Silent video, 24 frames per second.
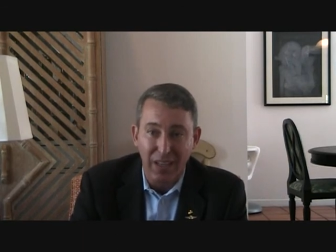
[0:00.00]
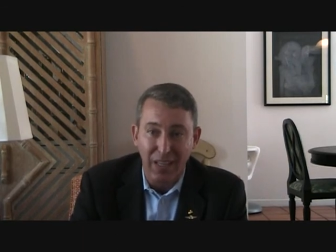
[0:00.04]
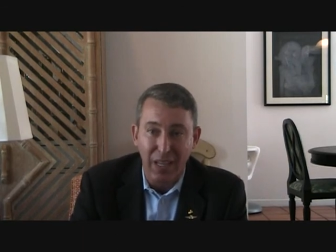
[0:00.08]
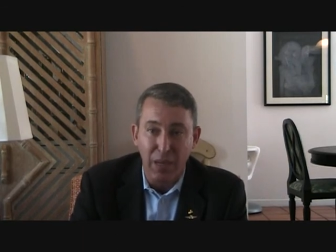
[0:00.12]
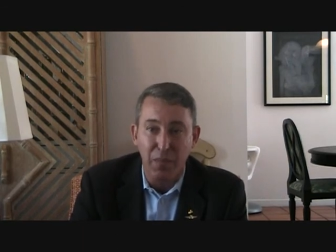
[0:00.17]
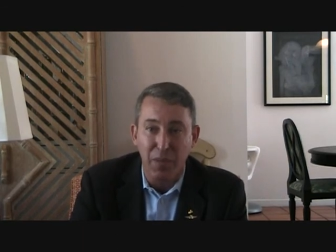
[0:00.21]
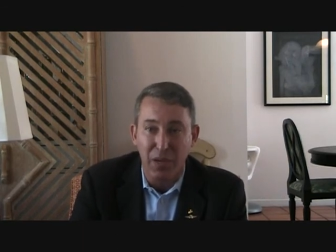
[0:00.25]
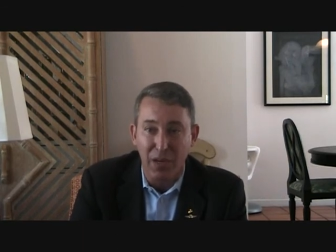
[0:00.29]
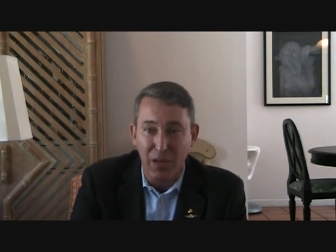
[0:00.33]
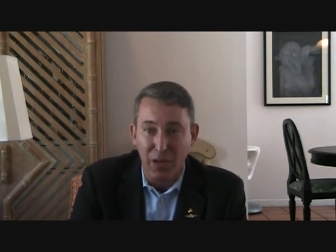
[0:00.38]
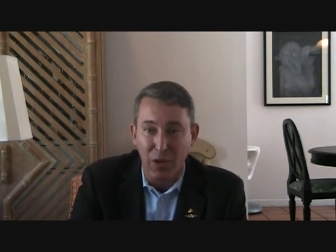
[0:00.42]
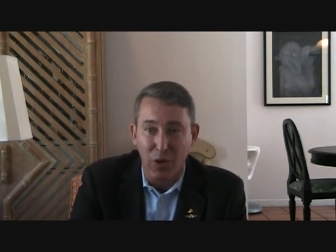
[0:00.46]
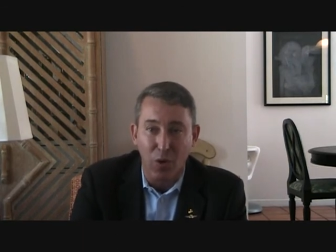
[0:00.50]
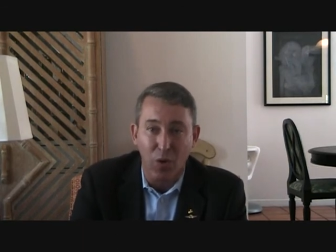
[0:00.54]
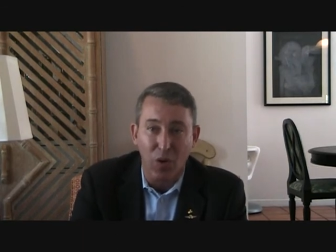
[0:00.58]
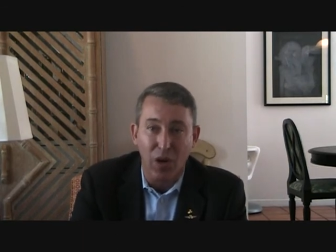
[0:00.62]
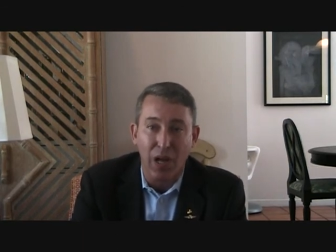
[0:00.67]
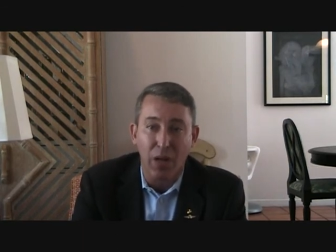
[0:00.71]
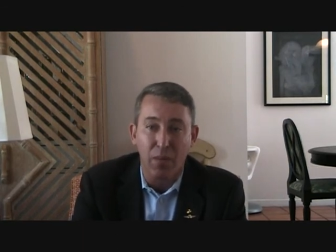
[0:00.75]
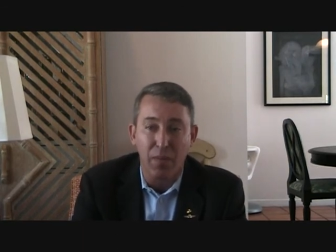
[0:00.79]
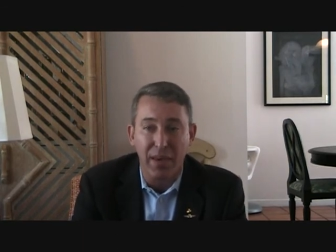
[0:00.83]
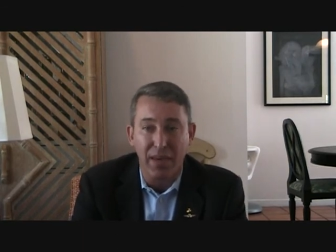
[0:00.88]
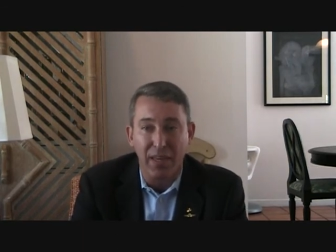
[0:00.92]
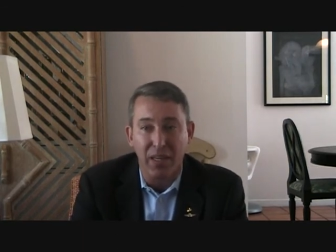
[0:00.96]
Let me know.
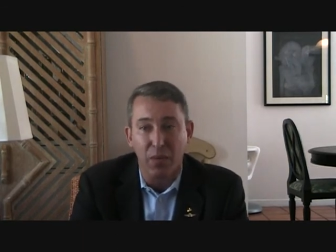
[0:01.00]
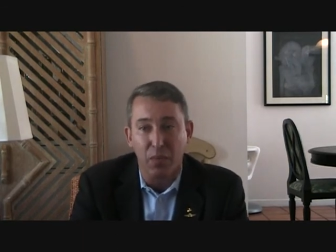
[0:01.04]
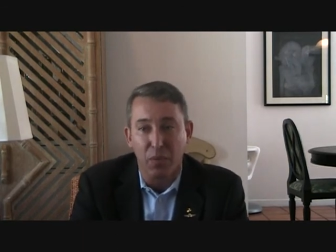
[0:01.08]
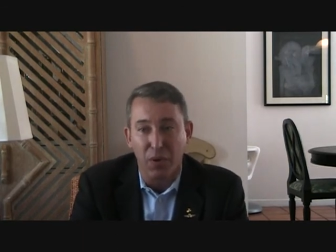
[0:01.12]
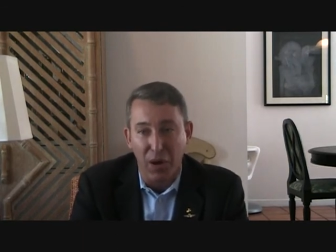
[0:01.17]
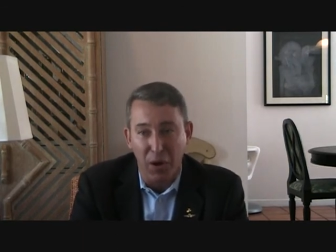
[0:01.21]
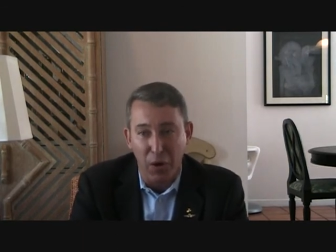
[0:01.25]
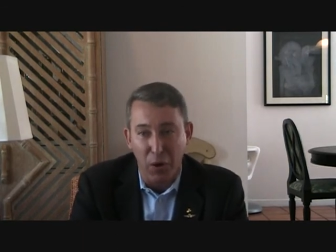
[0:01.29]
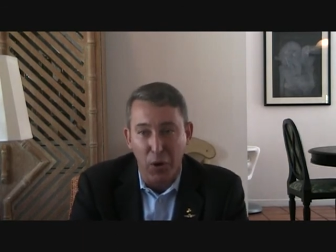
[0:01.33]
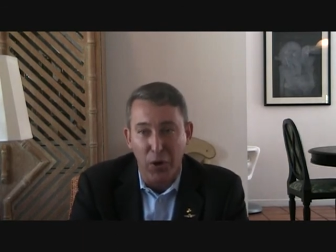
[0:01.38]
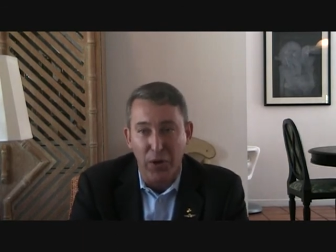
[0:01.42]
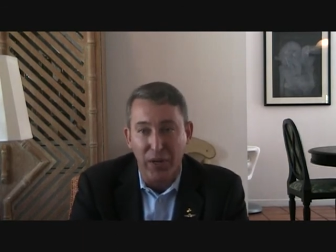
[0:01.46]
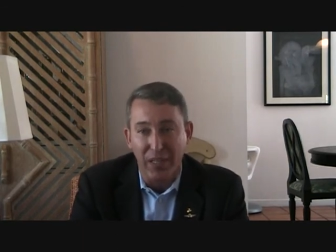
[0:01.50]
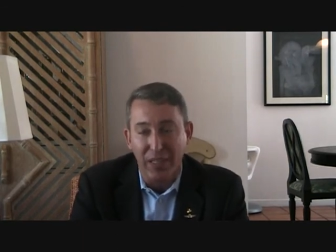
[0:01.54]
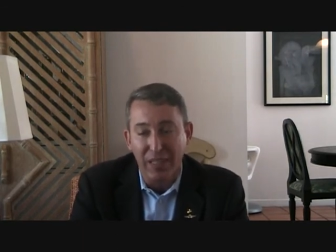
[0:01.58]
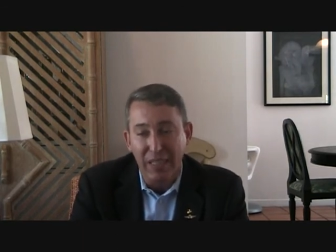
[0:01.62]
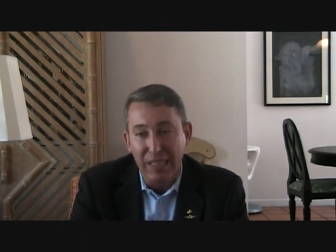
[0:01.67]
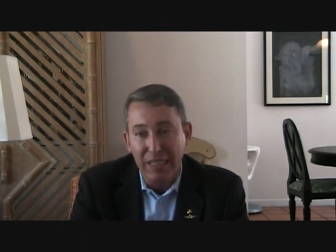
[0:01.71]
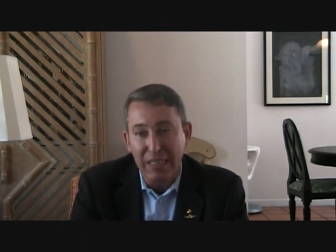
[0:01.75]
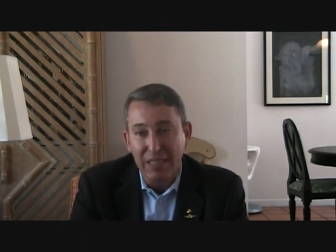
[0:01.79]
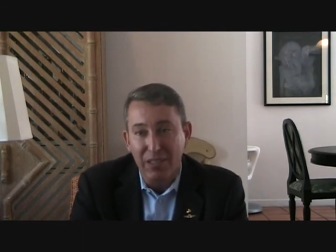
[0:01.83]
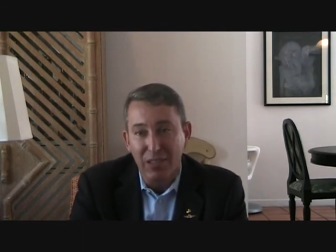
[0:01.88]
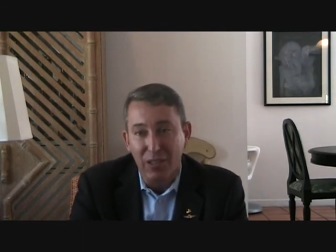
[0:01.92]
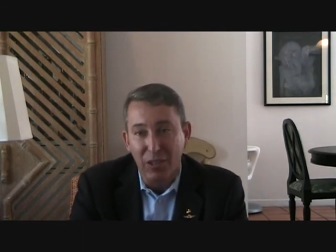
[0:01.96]
I'll make it a priority.
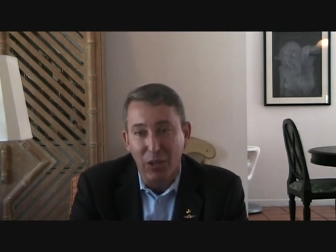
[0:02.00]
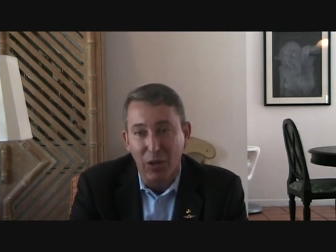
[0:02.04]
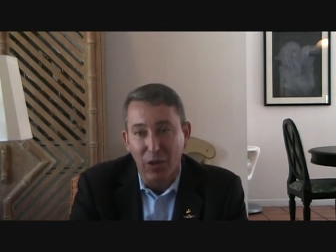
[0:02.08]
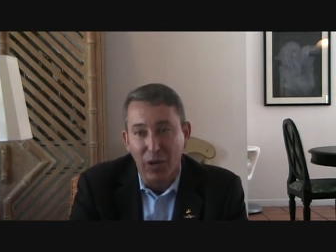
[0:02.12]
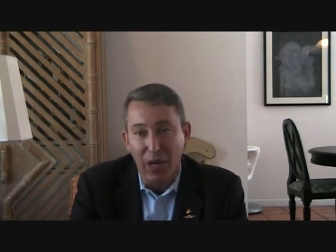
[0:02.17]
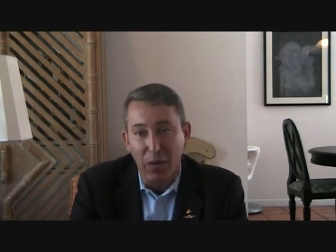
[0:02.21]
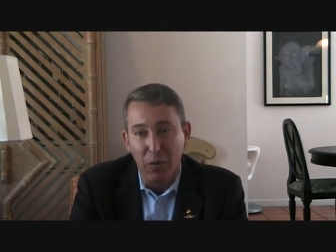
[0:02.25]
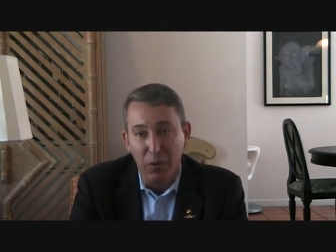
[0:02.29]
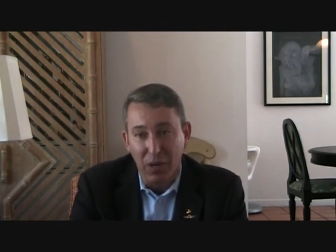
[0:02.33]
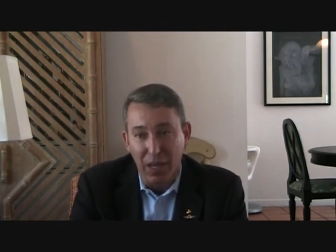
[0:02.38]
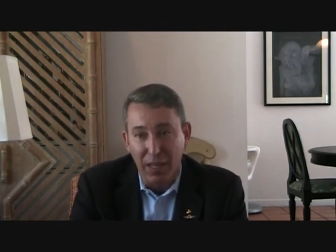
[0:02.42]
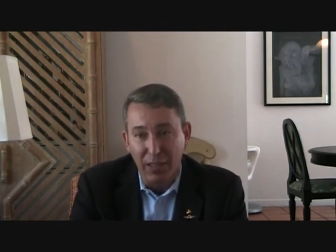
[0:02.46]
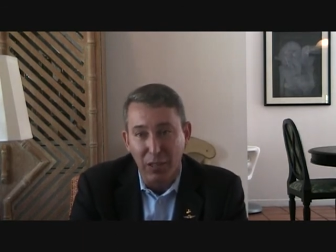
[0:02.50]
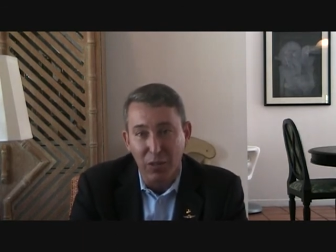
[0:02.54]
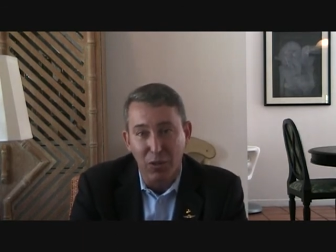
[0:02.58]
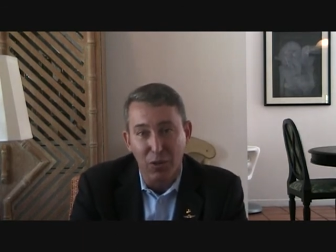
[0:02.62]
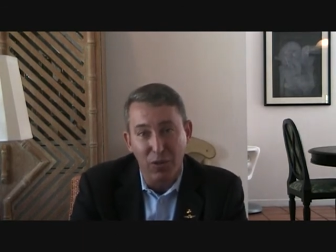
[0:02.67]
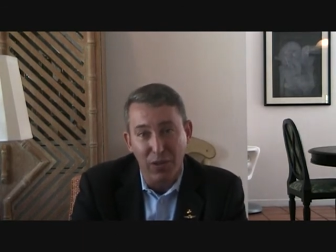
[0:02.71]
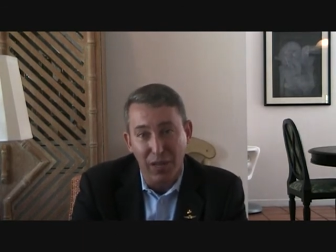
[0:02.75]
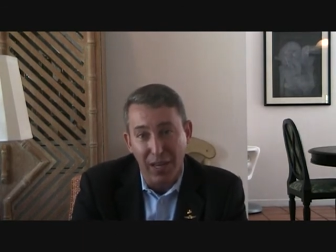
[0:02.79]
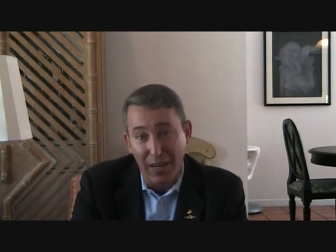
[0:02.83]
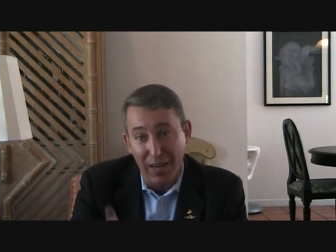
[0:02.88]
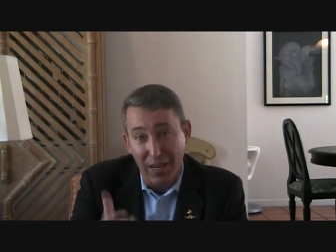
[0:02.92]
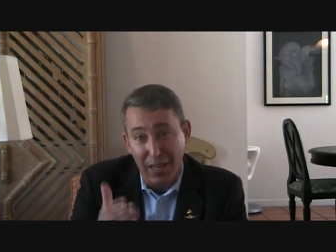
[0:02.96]
So I would like to do
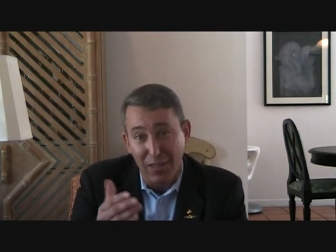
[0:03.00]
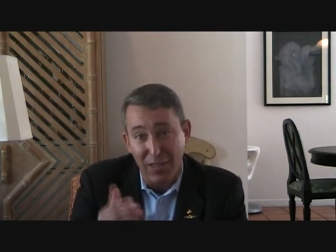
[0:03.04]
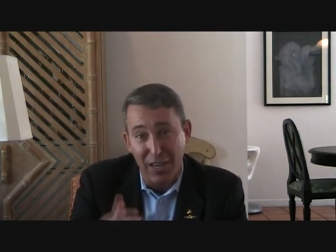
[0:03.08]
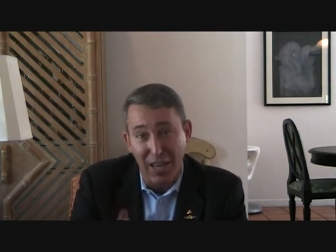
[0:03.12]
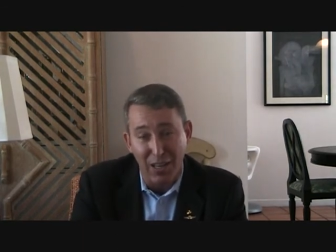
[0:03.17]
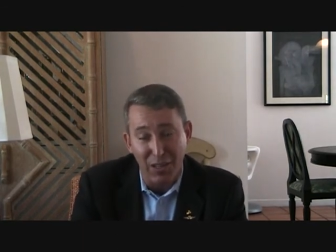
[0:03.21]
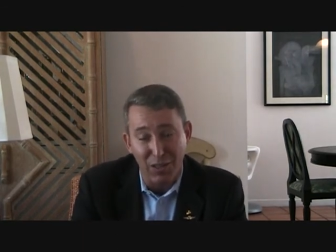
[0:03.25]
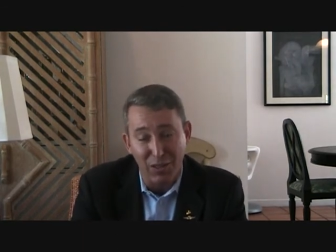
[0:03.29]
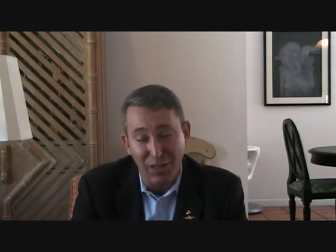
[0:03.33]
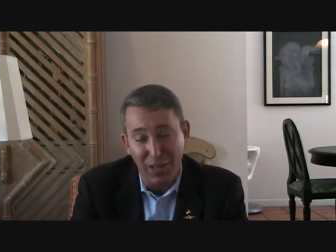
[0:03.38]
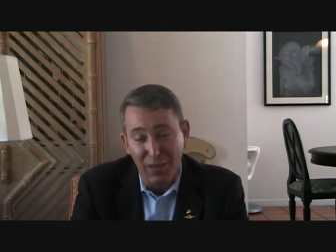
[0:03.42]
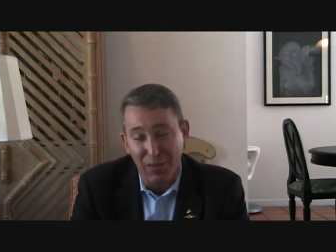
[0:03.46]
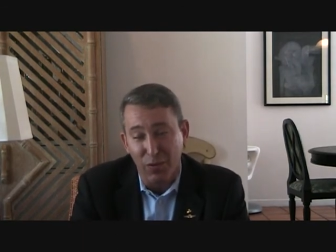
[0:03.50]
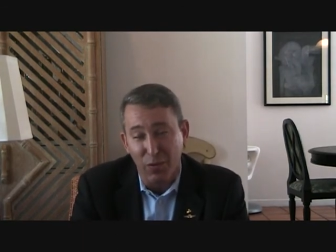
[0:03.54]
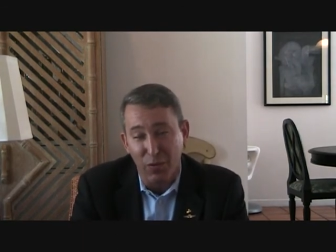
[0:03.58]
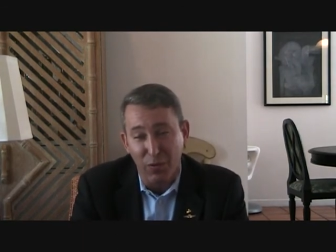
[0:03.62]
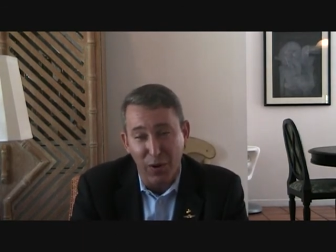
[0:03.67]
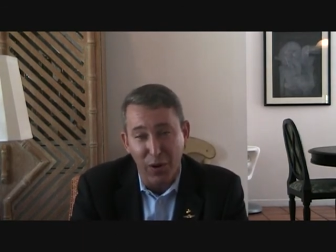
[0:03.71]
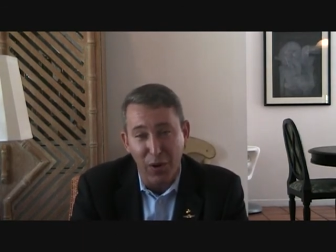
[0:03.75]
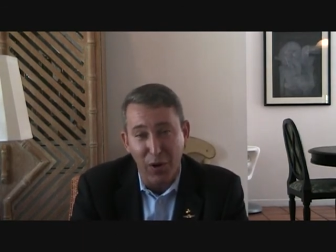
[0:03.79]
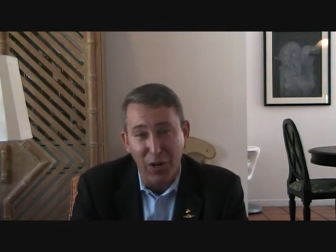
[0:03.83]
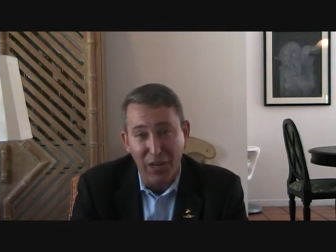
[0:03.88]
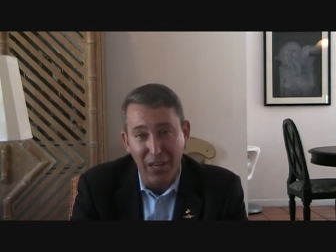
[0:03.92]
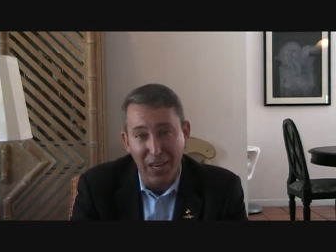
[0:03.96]
that and challenge David
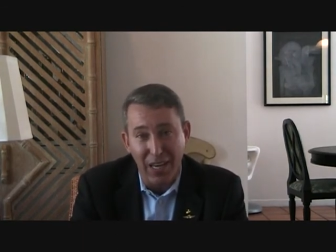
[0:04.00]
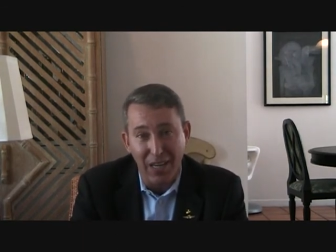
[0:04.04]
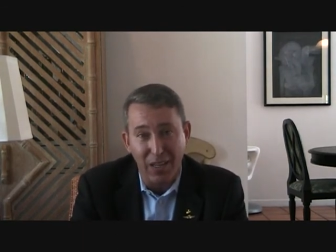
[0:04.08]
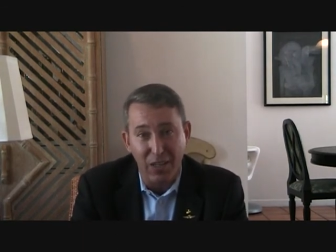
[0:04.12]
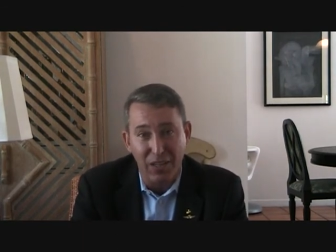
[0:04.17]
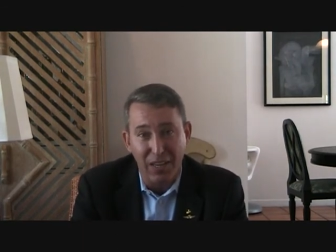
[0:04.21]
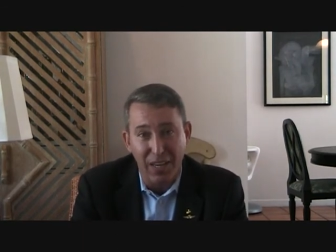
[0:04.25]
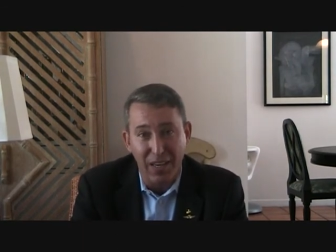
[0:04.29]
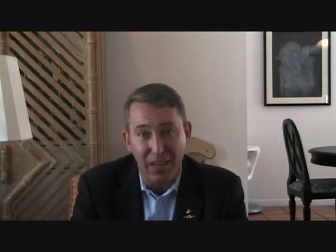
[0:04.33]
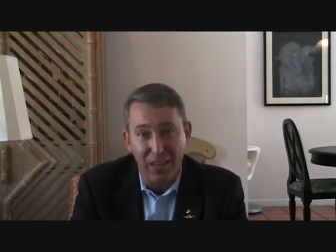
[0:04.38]
Rivera again